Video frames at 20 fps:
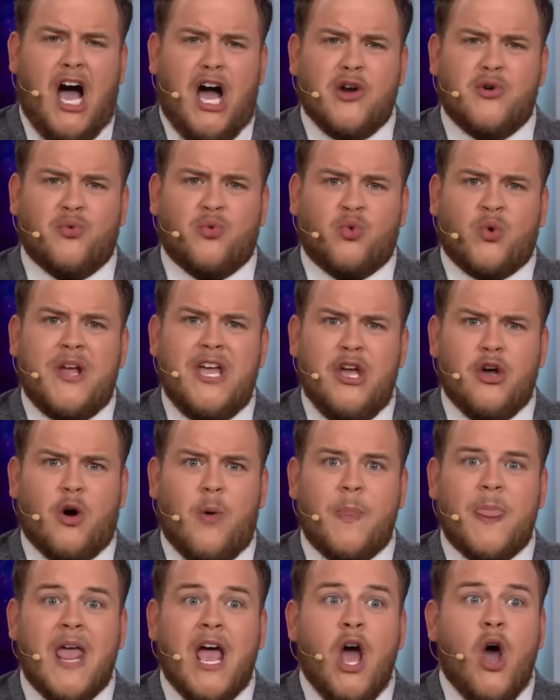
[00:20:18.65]

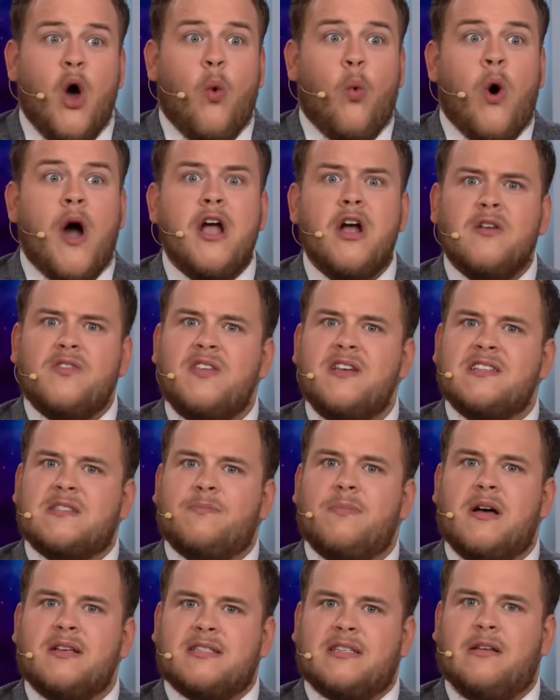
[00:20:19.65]
unreal. Why aren't these
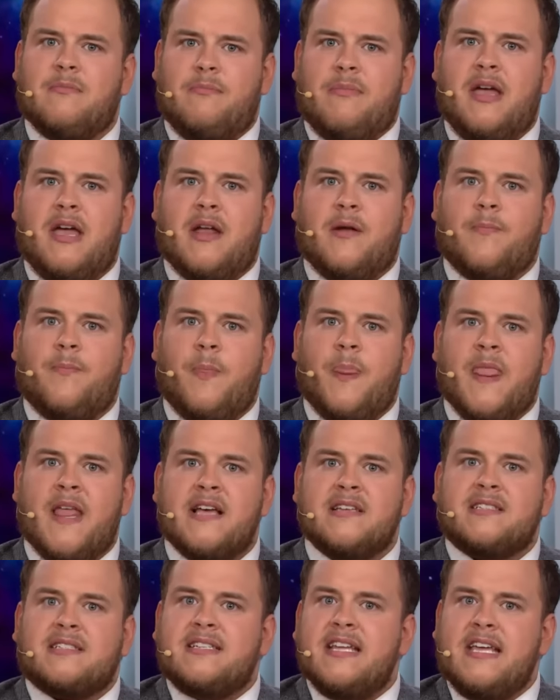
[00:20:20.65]
Muslim men
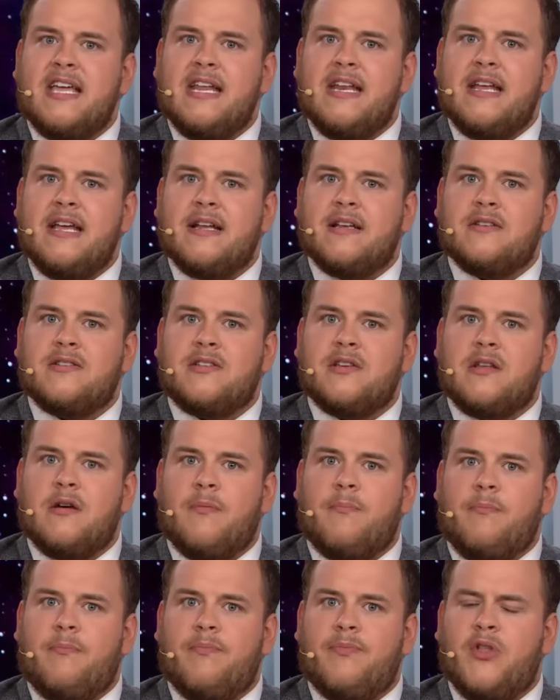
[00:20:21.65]
sneaking into the
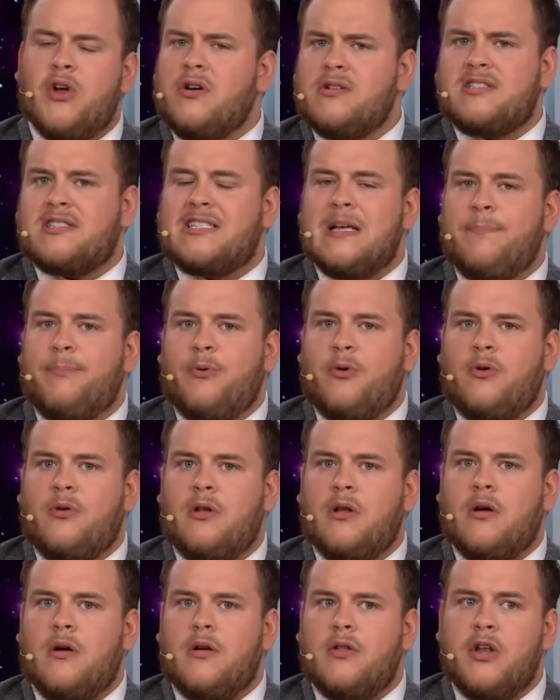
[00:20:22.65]
their
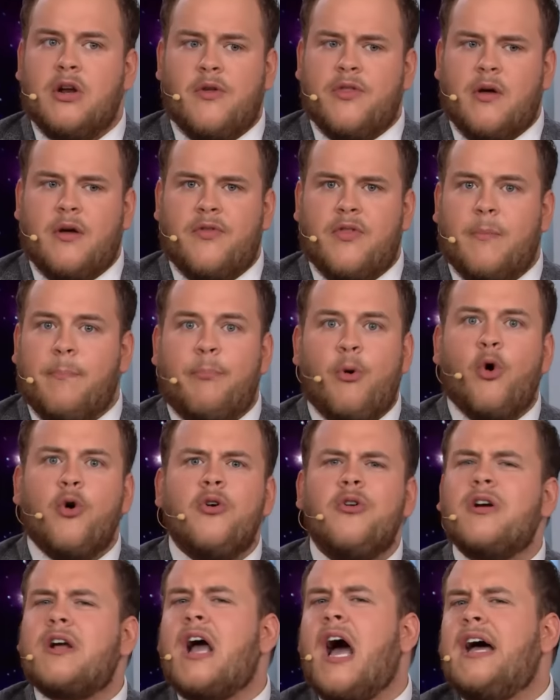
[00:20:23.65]
simple, you know, the, the
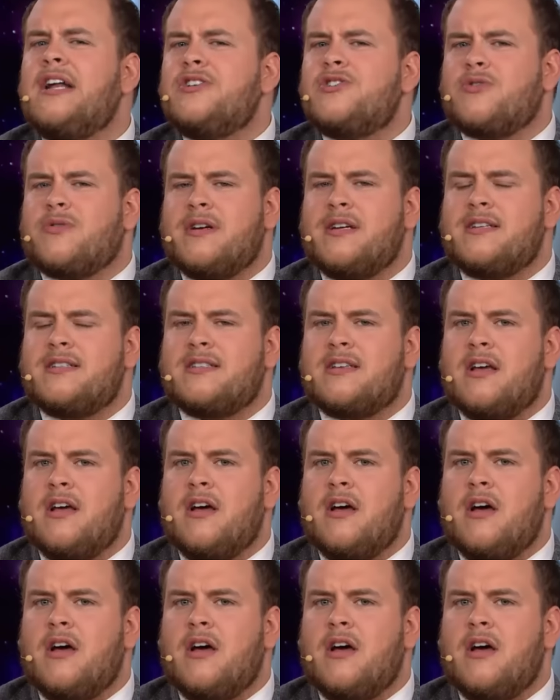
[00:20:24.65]
border countries